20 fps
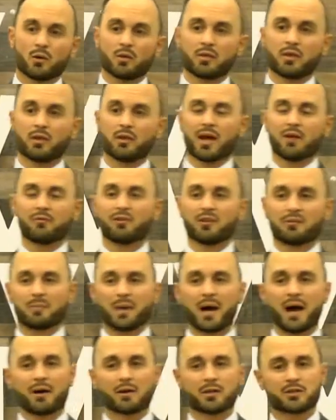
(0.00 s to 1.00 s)
the level of
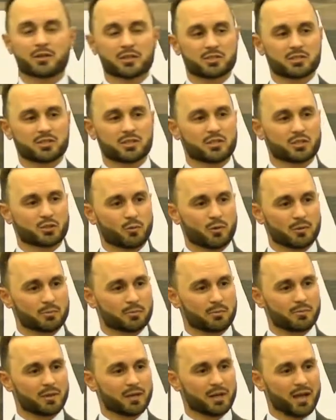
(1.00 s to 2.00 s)
power you're going to see this word
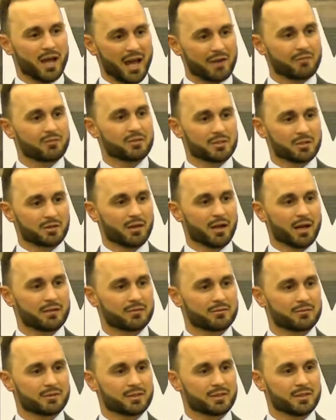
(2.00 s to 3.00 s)
have in your life
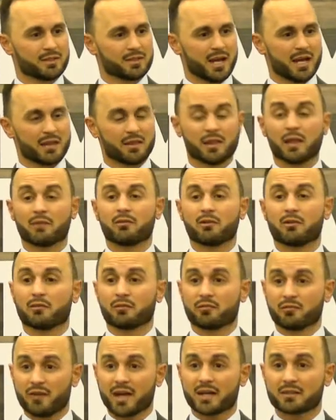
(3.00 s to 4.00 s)
and the level of
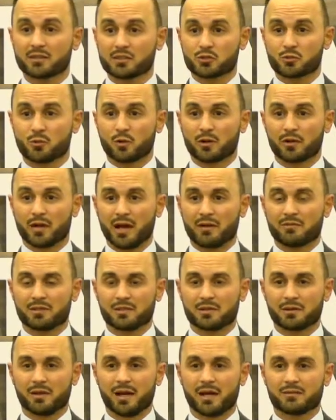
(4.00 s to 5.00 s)
effect this word will have in
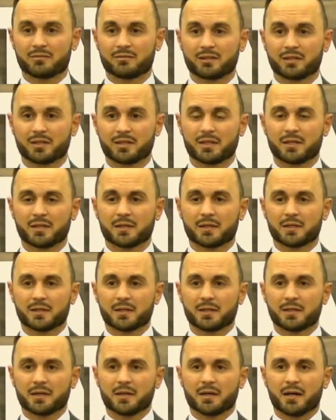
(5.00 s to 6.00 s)
your
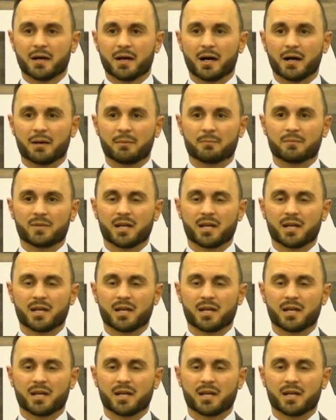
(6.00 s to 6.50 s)
life.